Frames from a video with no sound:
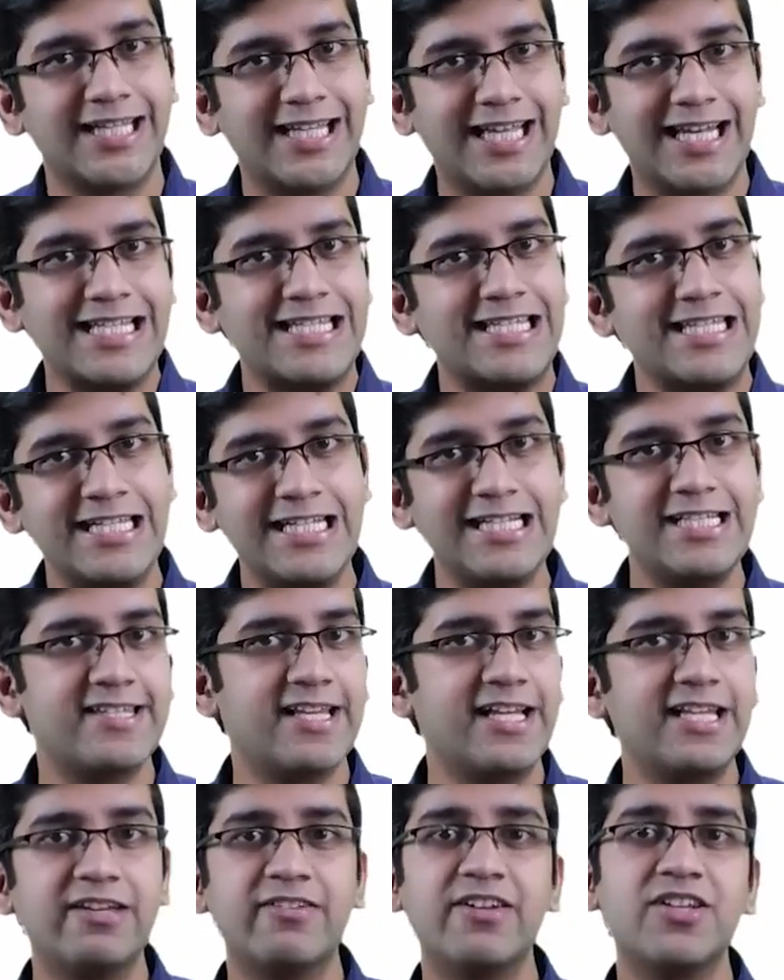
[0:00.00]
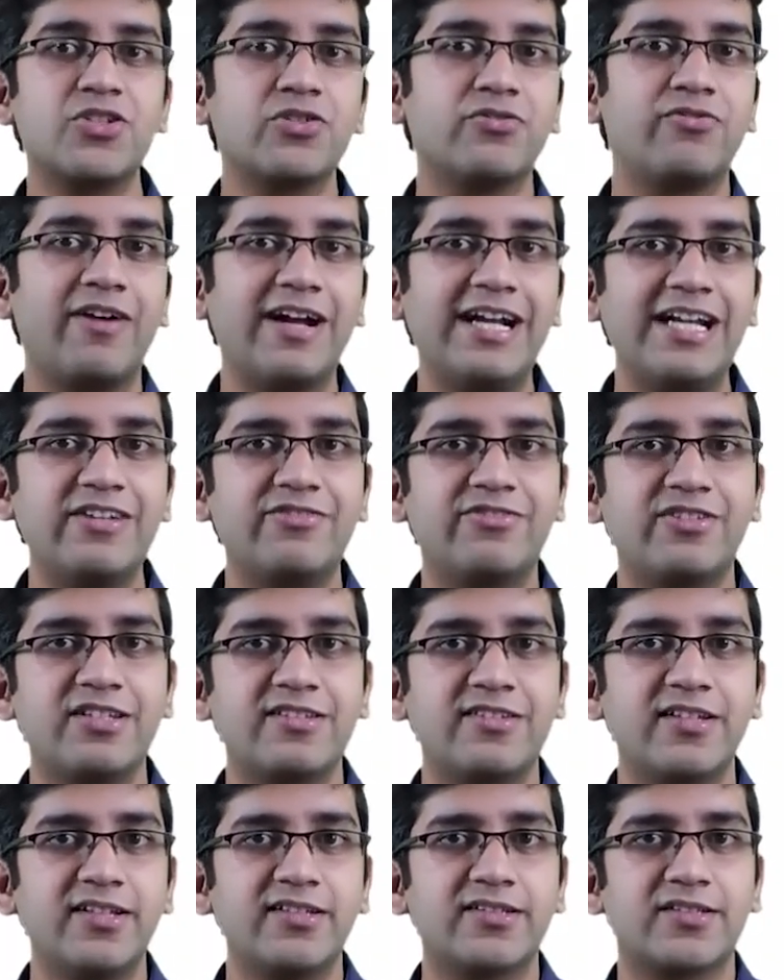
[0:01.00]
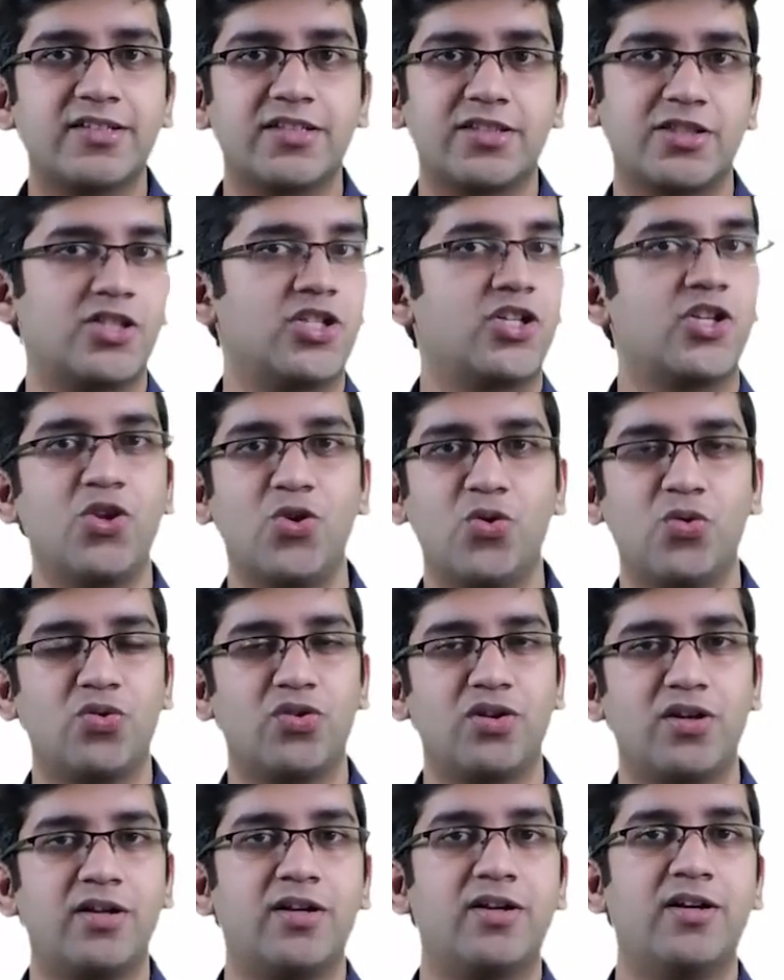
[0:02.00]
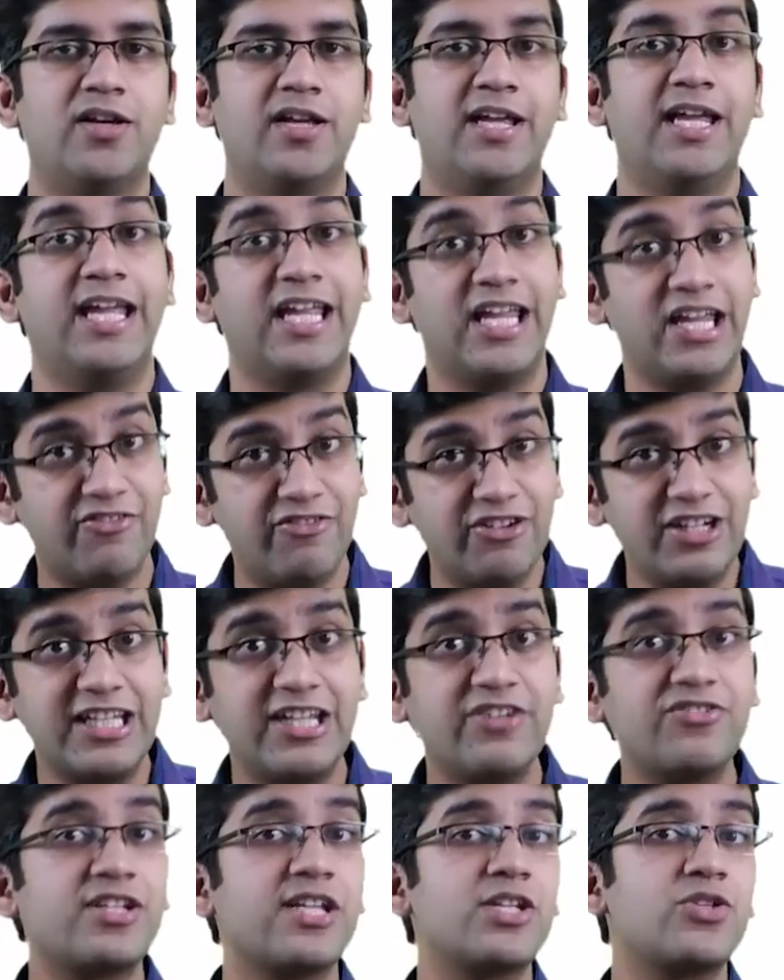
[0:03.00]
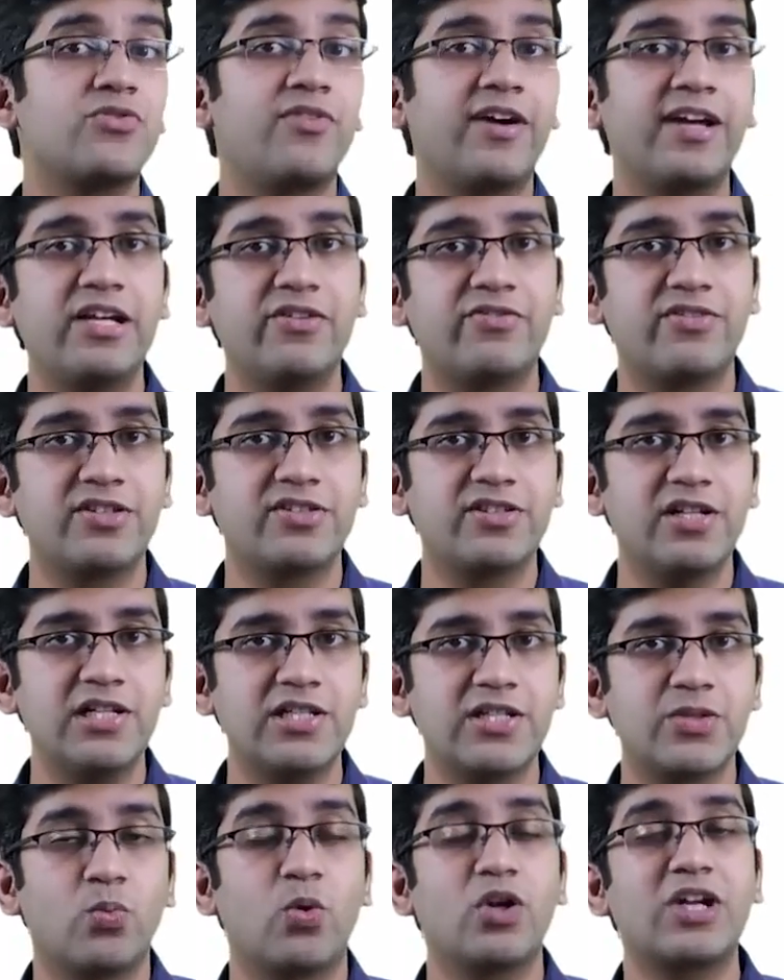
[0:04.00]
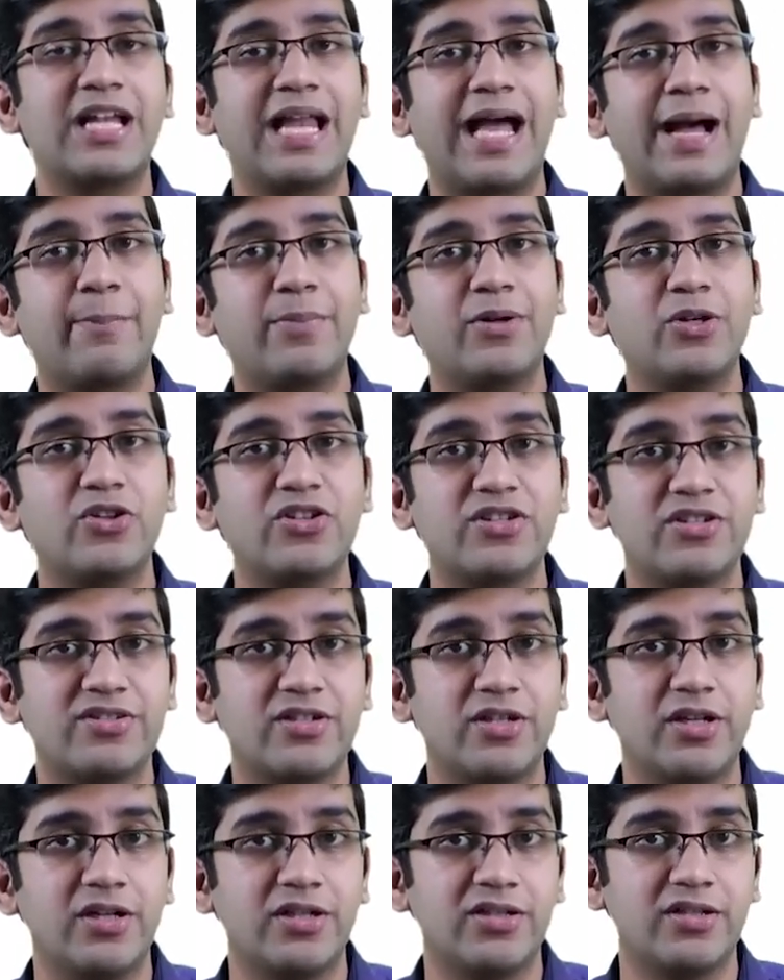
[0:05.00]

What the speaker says: Can a single cell give rise to 5 different cells? No. If it gives rise to 5 different cells, what will happen to this